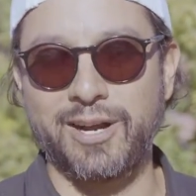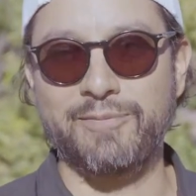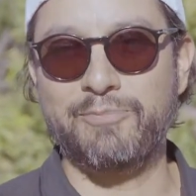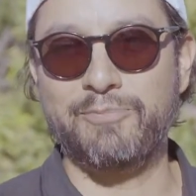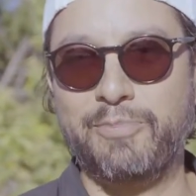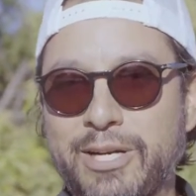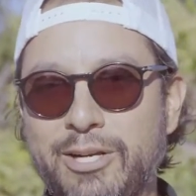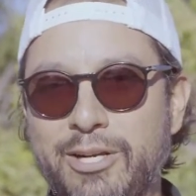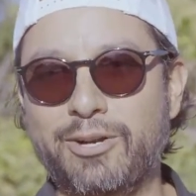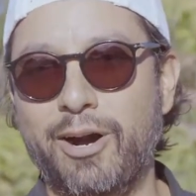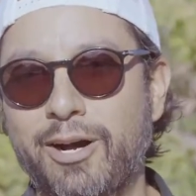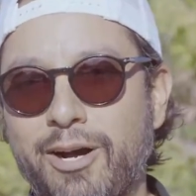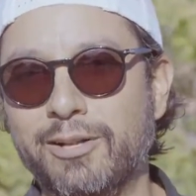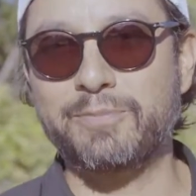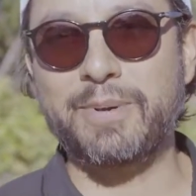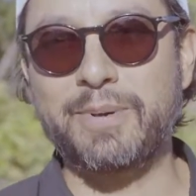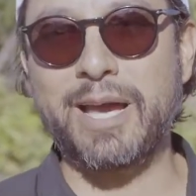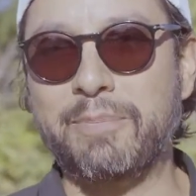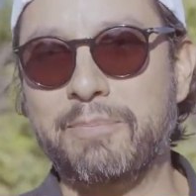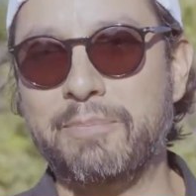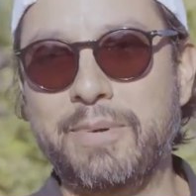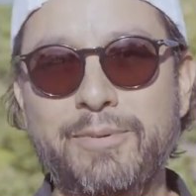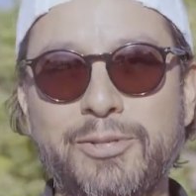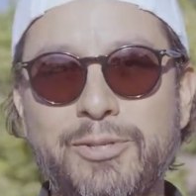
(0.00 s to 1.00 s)
I've been called
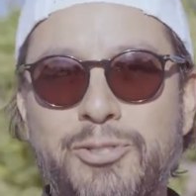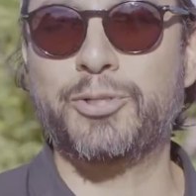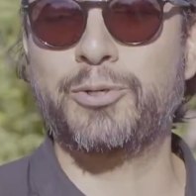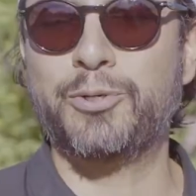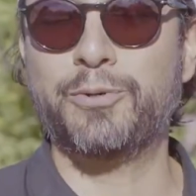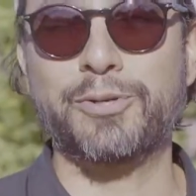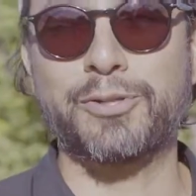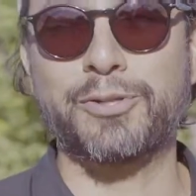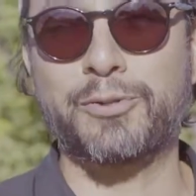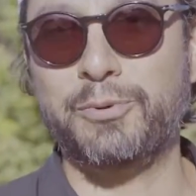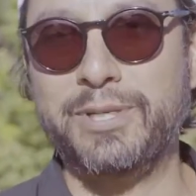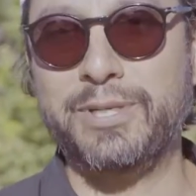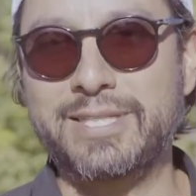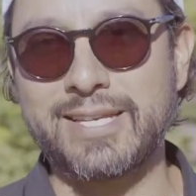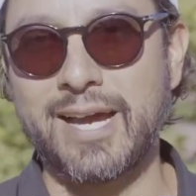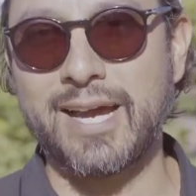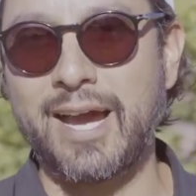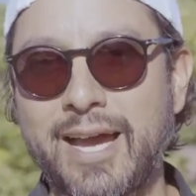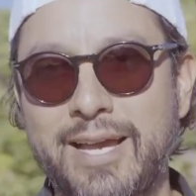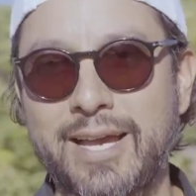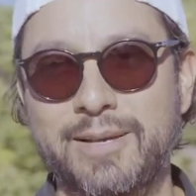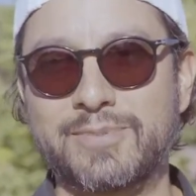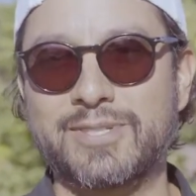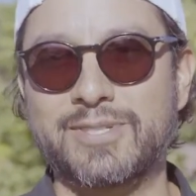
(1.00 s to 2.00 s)
back maybe 2 or 3
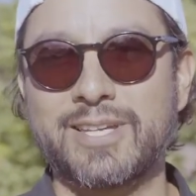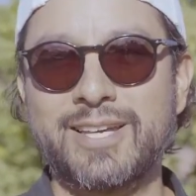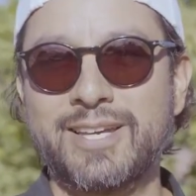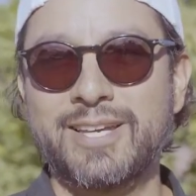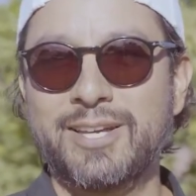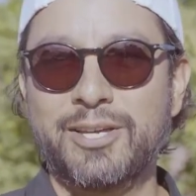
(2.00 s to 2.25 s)
times.